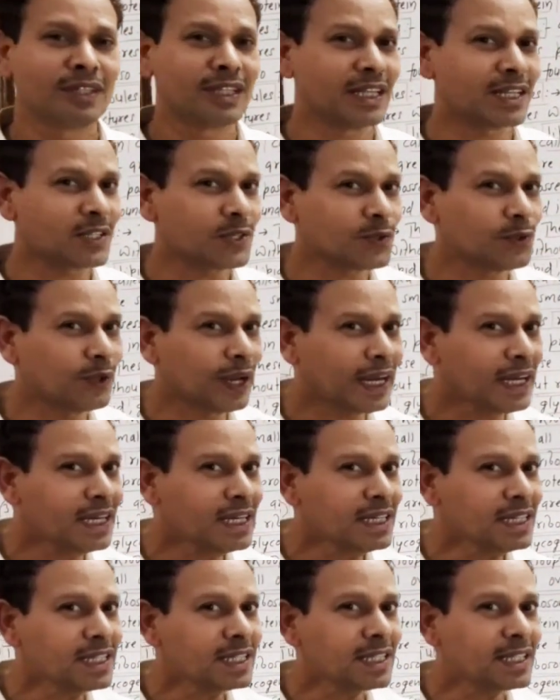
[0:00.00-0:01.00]
Dear
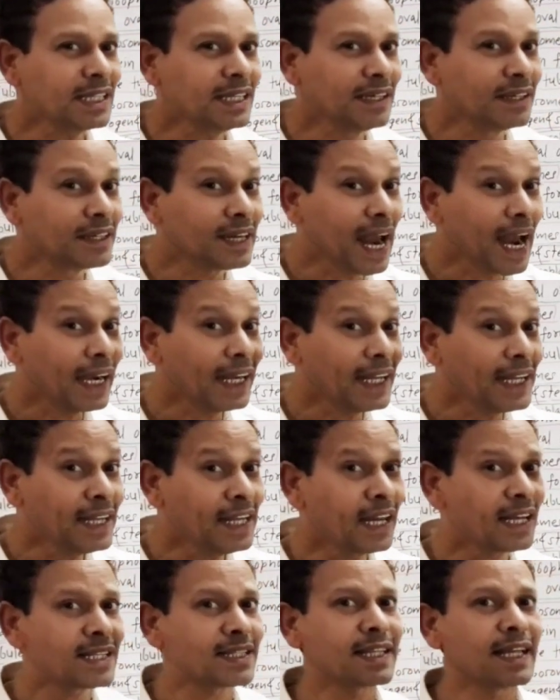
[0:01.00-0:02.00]
students, in
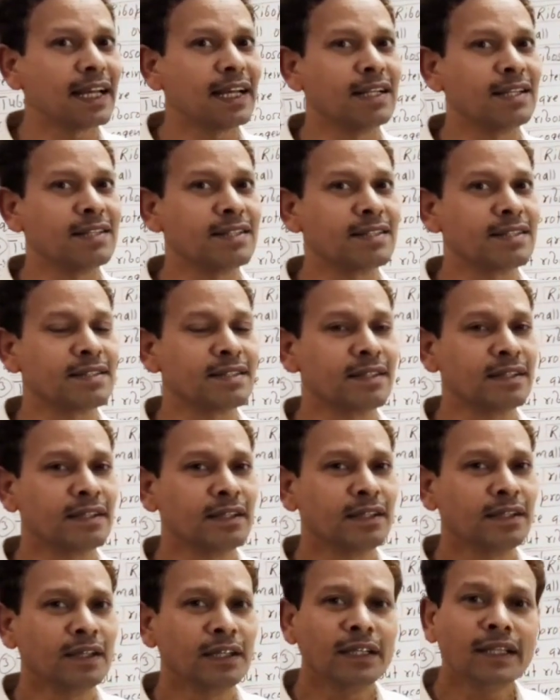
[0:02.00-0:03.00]
retina cells.
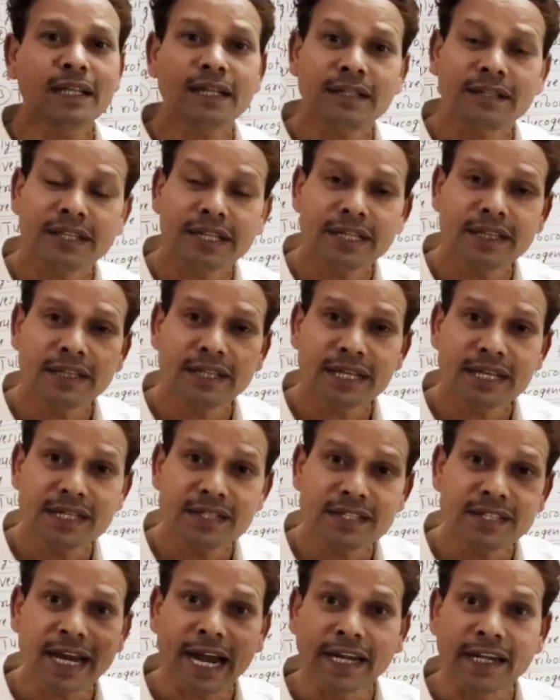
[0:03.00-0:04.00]
In
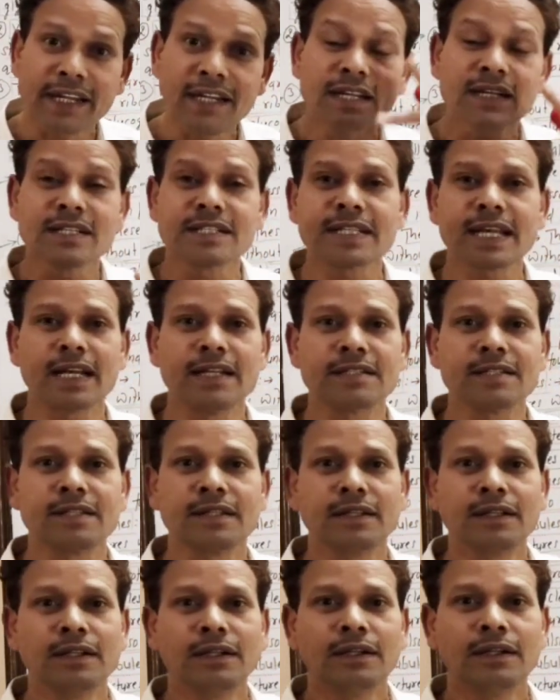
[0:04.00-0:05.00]
these retinal
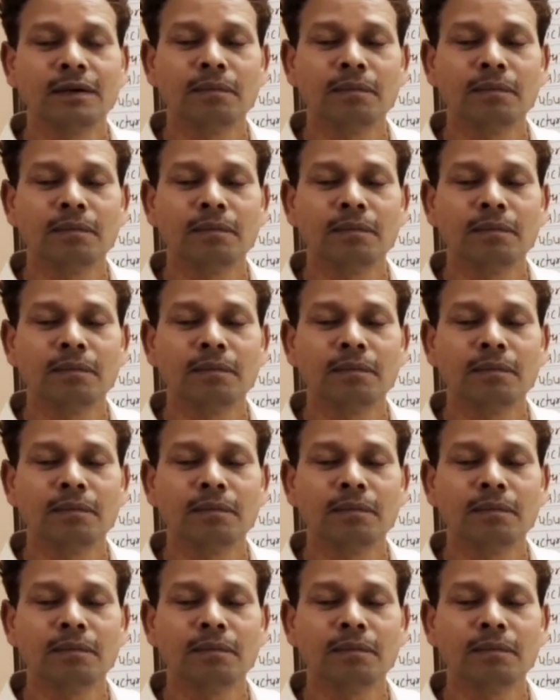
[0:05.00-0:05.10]
cells,